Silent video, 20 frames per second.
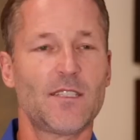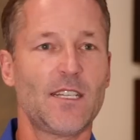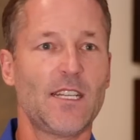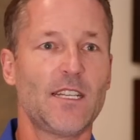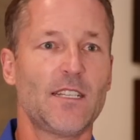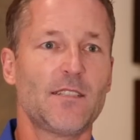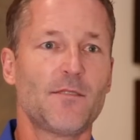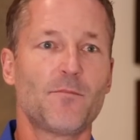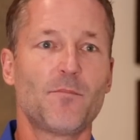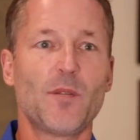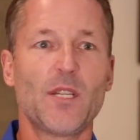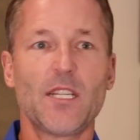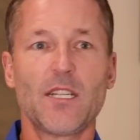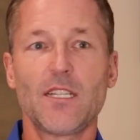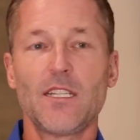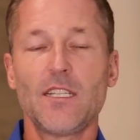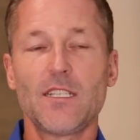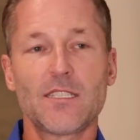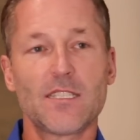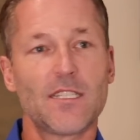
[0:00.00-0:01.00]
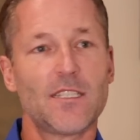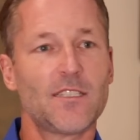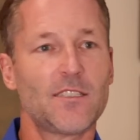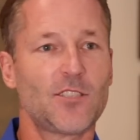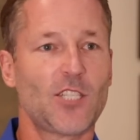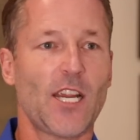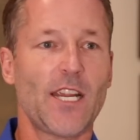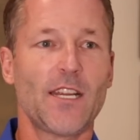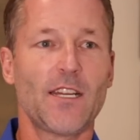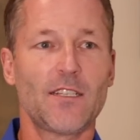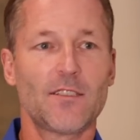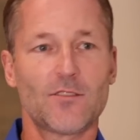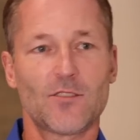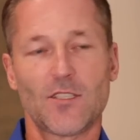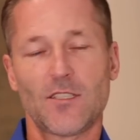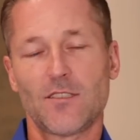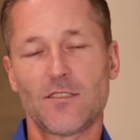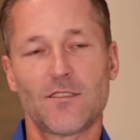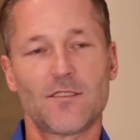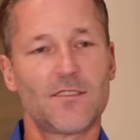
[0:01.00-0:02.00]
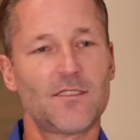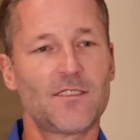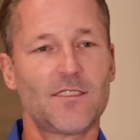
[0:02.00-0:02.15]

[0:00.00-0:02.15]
it being easy to change and